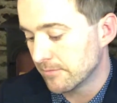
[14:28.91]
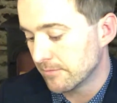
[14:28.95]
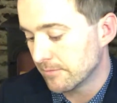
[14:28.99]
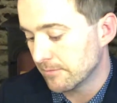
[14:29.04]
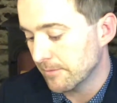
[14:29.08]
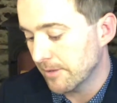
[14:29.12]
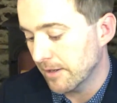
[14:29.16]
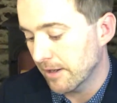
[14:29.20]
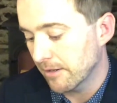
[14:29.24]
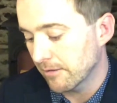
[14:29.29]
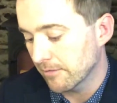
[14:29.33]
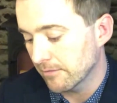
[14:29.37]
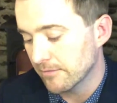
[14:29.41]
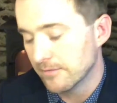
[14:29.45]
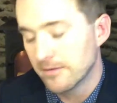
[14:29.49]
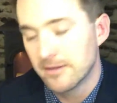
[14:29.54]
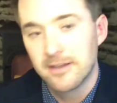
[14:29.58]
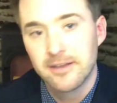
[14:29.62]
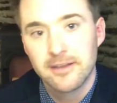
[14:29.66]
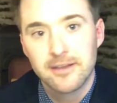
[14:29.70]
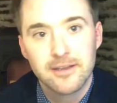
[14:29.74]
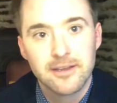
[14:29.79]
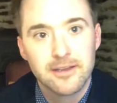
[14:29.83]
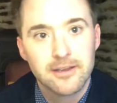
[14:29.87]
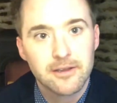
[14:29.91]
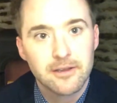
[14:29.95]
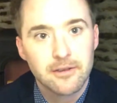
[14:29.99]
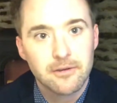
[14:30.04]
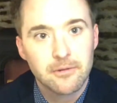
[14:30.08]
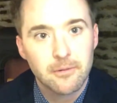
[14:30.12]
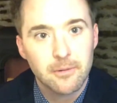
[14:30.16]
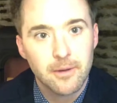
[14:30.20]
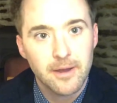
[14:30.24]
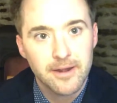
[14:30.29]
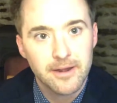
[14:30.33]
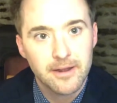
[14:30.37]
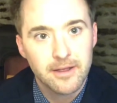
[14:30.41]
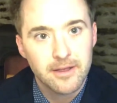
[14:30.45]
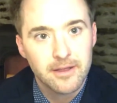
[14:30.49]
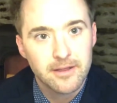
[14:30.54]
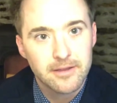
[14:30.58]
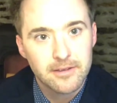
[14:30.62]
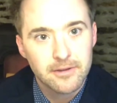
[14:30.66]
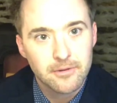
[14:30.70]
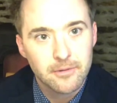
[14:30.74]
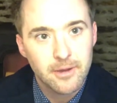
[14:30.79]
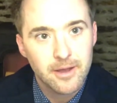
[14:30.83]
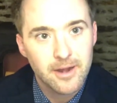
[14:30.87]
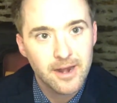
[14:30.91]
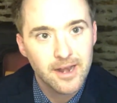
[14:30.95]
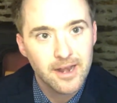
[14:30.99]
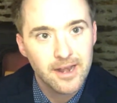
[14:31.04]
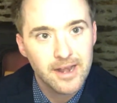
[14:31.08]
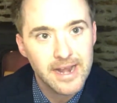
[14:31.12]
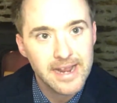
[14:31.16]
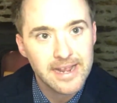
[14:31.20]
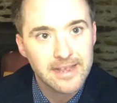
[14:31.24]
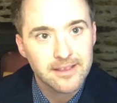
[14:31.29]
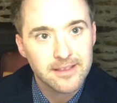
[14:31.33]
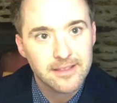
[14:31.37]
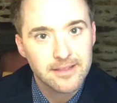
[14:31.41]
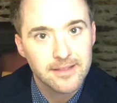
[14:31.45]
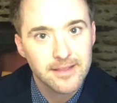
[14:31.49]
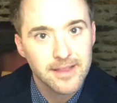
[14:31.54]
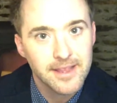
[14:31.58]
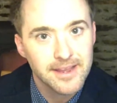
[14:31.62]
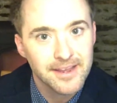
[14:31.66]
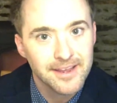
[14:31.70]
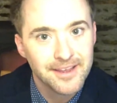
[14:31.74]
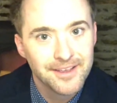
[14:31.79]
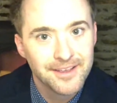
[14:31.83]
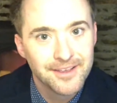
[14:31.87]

well, quite a, quite a lengthy